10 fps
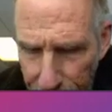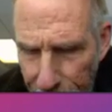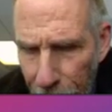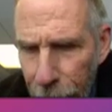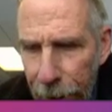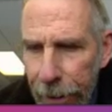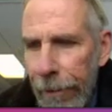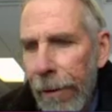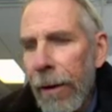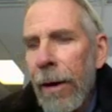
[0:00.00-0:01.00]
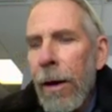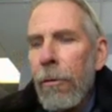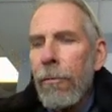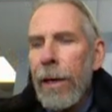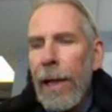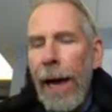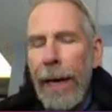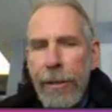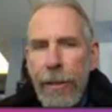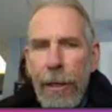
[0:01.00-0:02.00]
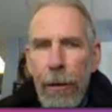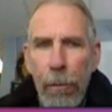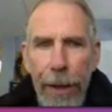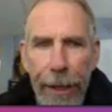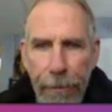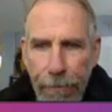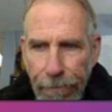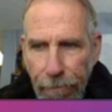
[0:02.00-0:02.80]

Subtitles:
Now we can relax a little bit.